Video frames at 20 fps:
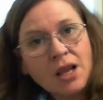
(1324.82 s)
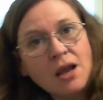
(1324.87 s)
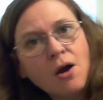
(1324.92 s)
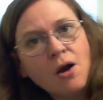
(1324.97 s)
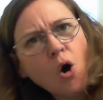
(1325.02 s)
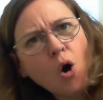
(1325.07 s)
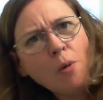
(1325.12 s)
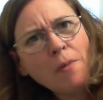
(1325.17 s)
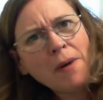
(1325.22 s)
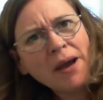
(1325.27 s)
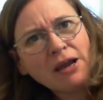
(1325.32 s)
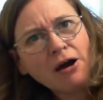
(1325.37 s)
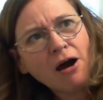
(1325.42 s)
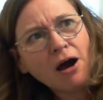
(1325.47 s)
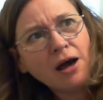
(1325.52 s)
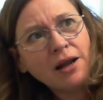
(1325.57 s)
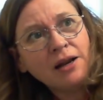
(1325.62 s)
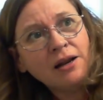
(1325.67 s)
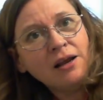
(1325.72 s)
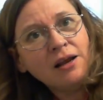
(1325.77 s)
Oh my
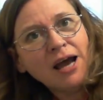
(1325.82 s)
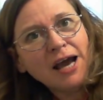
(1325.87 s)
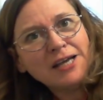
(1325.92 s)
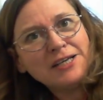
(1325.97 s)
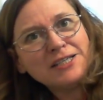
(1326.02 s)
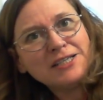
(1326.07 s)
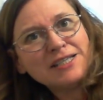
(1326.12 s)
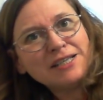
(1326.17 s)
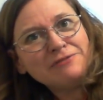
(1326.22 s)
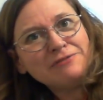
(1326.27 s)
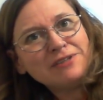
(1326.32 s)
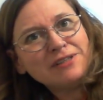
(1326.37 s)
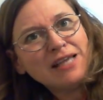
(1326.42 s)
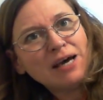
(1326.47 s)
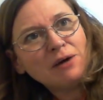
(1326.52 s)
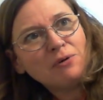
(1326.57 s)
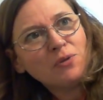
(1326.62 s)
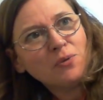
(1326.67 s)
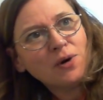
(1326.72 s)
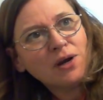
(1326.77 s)
god, I just lifted
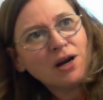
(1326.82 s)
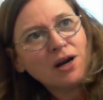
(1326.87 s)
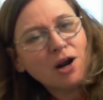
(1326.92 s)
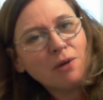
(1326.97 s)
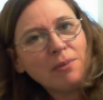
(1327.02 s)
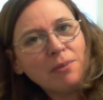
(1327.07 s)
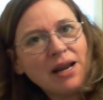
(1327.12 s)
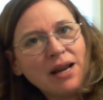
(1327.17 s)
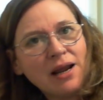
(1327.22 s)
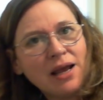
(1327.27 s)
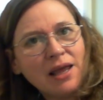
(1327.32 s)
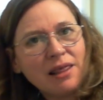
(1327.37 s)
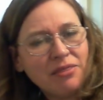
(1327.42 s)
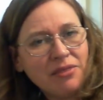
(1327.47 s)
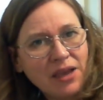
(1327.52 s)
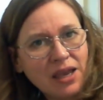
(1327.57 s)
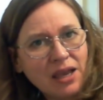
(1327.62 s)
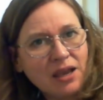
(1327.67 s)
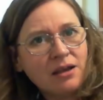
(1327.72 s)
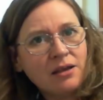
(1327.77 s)
that with one arm and I
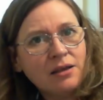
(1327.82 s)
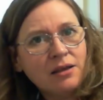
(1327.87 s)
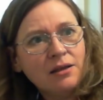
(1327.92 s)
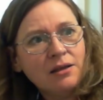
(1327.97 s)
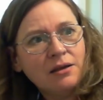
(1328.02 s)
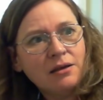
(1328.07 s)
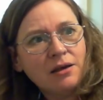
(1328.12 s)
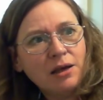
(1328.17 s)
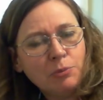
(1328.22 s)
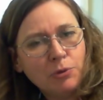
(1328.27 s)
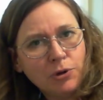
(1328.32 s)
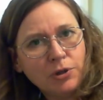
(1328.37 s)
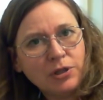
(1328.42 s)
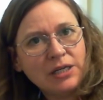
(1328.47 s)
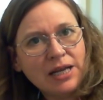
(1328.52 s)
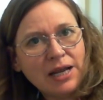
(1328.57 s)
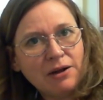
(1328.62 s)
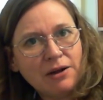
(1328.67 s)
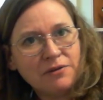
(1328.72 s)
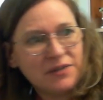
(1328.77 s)
think I
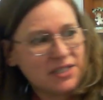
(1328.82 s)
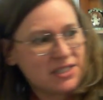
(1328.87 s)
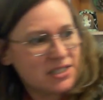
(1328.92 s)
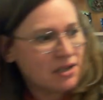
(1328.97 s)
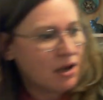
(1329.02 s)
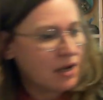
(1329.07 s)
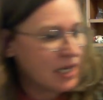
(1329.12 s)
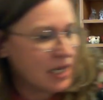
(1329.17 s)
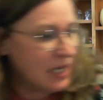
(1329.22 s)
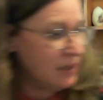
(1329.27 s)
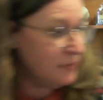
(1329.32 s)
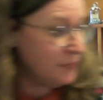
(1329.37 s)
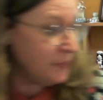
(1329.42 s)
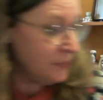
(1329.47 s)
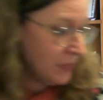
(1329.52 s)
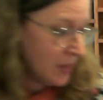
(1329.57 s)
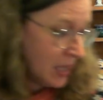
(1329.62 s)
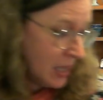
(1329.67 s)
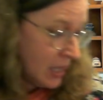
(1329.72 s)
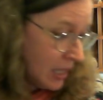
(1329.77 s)
pulled it out of its socket.
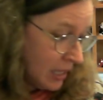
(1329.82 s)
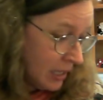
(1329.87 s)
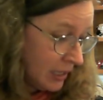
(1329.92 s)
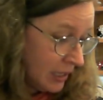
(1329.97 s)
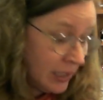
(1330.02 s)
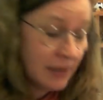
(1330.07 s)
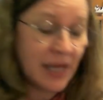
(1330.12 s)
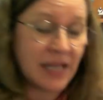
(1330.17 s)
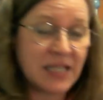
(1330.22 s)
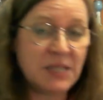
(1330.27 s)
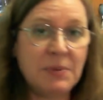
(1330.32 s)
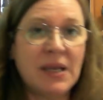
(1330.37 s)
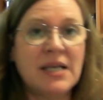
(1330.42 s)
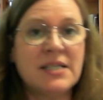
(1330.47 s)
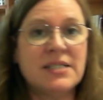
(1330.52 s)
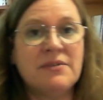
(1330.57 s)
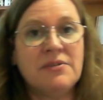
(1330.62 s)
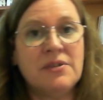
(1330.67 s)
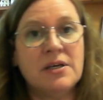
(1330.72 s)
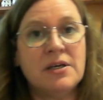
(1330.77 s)
That's
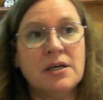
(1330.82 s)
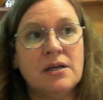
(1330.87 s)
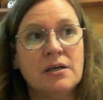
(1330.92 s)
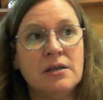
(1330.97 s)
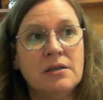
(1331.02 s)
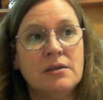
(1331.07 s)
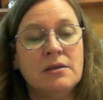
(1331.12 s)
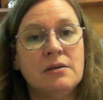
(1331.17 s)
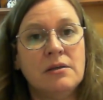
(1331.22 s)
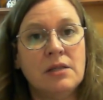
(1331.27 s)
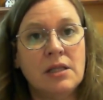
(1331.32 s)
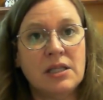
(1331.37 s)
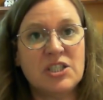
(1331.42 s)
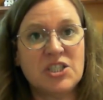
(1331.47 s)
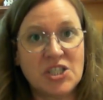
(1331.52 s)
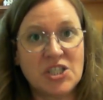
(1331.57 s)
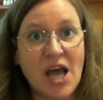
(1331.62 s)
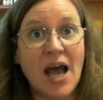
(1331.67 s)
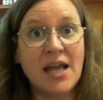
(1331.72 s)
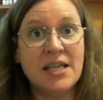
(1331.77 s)
because of the
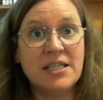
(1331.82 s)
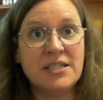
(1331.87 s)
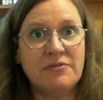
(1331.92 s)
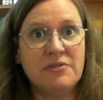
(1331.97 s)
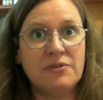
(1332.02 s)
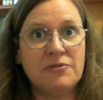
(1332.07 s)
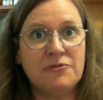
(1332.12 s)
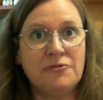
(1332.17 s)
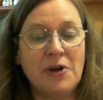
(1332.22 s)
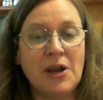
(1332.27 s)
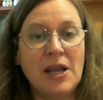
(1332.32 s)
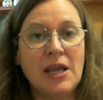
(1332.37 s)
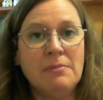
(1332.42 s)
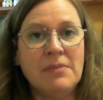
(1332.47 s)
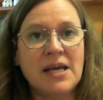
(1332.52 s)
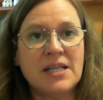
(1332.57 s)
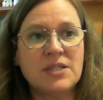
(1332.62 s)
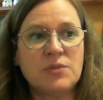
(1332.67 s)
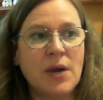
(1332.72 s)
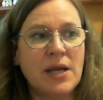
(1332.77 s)
size of the
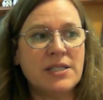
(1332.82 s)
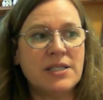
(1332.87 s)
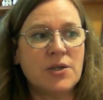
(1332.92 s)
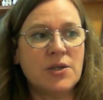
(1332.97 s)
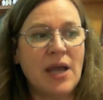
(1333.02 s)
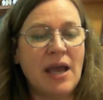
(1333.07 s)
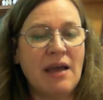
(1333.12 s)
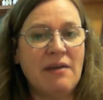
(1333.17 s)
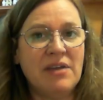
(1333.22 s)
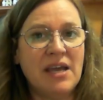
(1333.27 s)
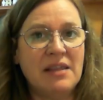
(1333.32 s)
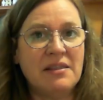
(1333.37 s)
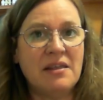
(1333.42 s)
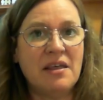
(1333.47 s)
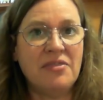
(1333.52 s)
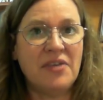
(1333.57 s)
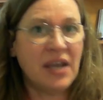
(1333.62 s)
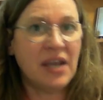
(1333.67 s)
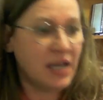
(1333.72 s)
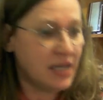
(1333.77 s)
frame, that's why it's so heavy, and
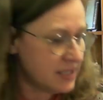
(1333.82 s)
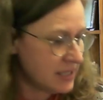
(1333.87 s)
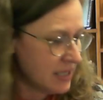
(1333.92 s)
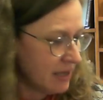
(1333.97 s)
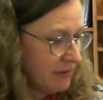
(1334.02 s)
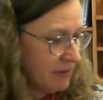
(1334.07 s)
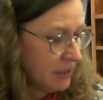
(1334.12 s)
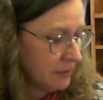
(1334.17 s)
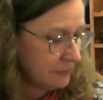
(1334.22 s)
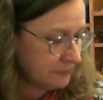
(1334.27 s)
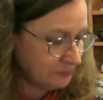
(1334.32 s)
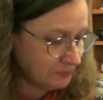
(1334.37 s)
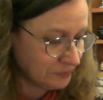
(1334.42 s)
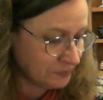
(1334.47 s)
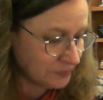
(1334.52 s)
the thickness of it.